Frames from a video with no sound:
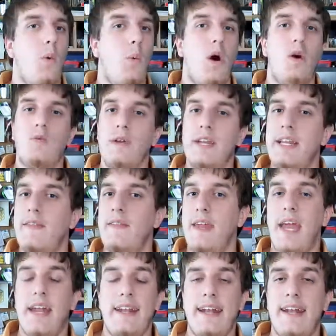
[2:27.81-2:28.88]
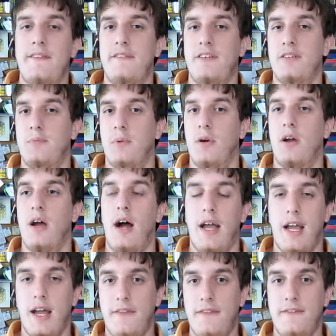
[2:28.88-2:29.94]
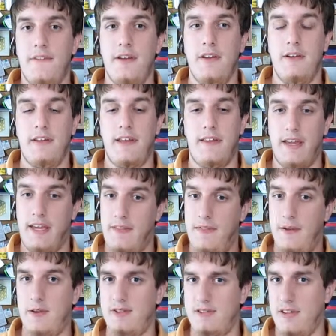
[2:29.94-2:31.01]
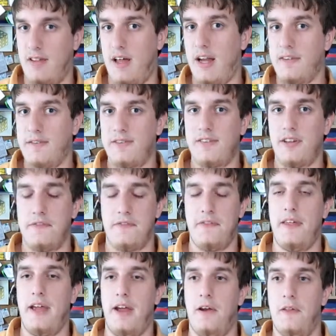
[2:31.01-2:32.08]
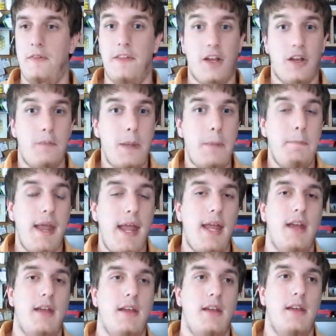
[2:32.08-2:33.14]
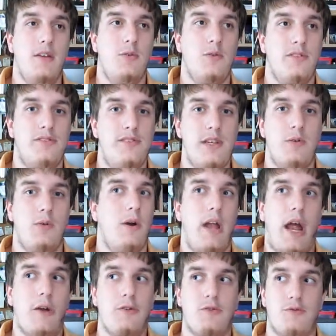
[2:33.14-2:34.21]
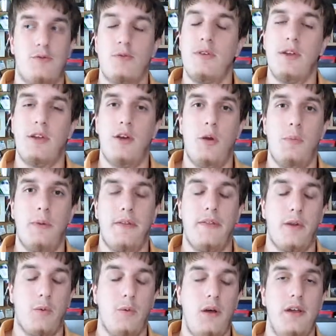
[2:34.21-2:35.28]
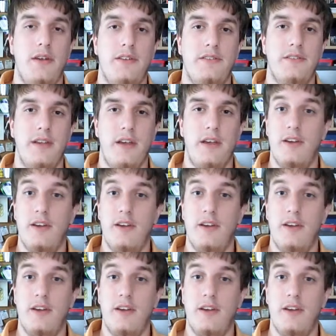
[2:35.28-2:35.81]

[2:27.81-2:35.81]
While reading the ending of this book, I got the feeling that there was a lot of stuff there that could be made into a sequel, and I was really hoping there was.